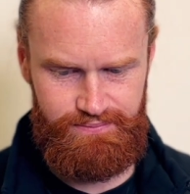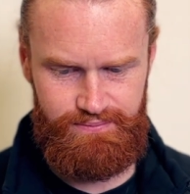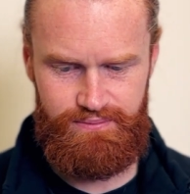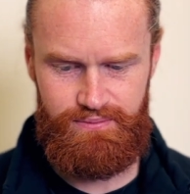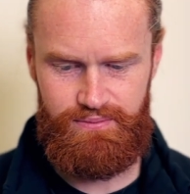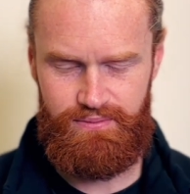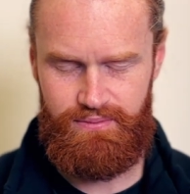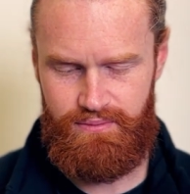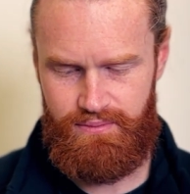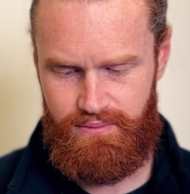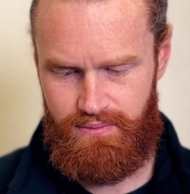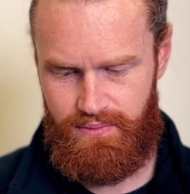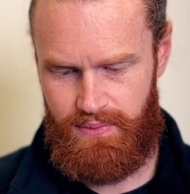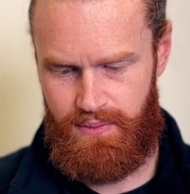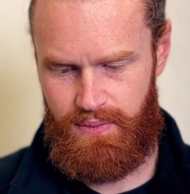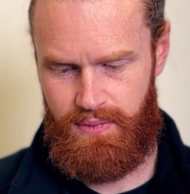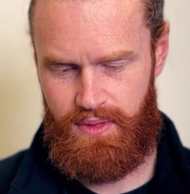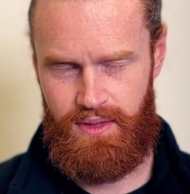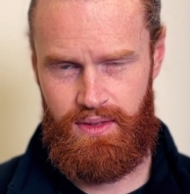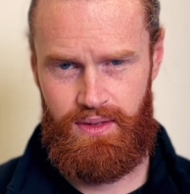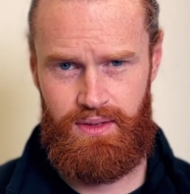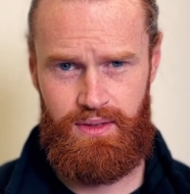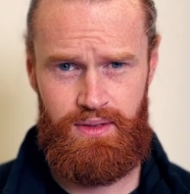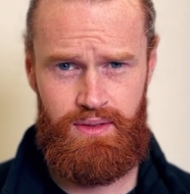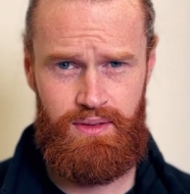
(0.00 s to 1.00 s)

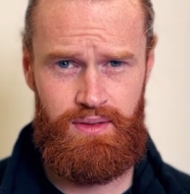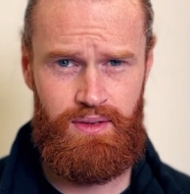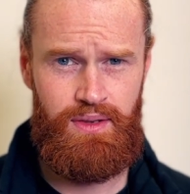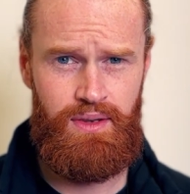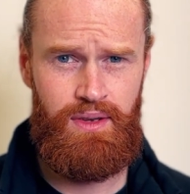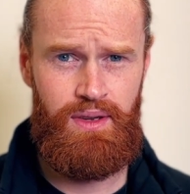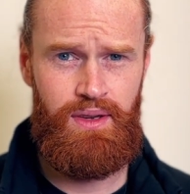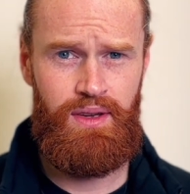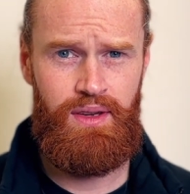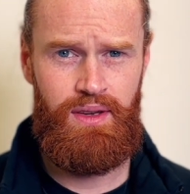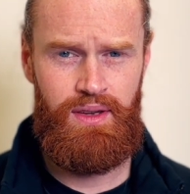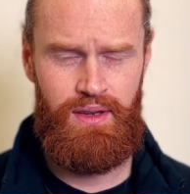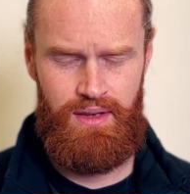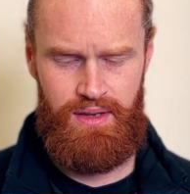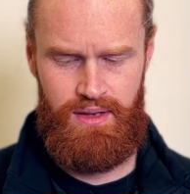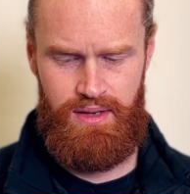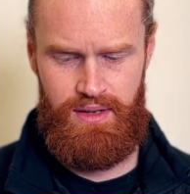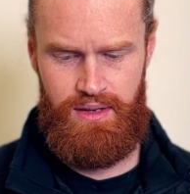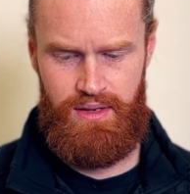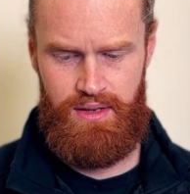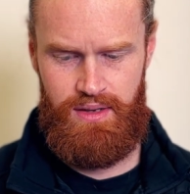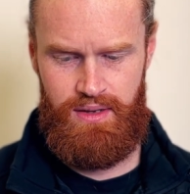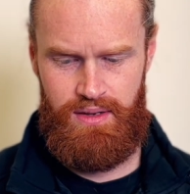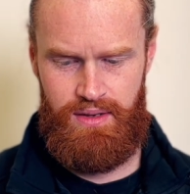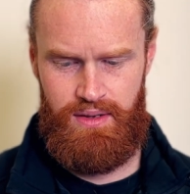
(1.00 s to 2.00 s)

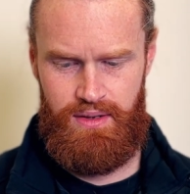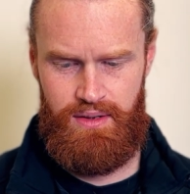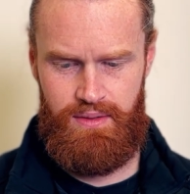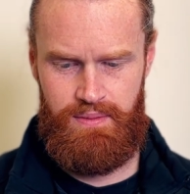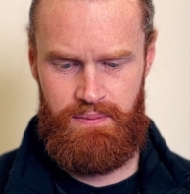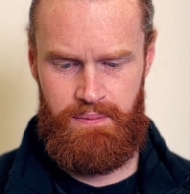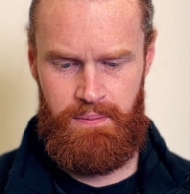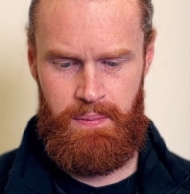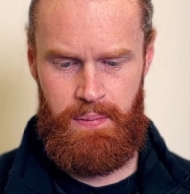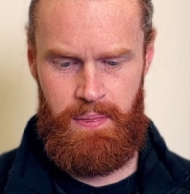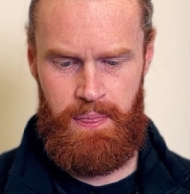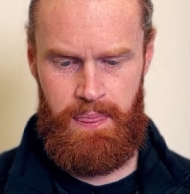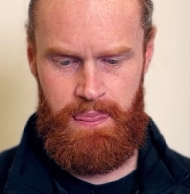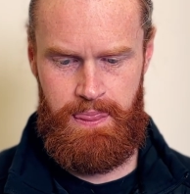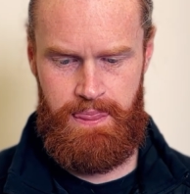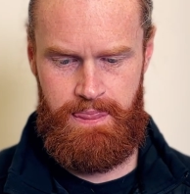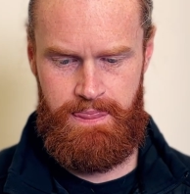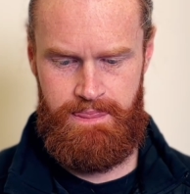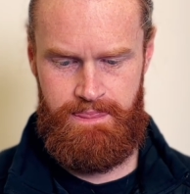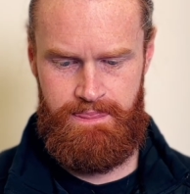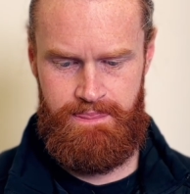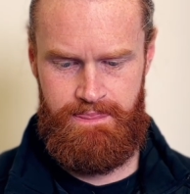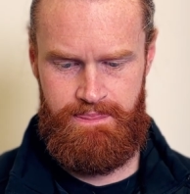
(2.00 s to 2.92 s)
Nothing is said.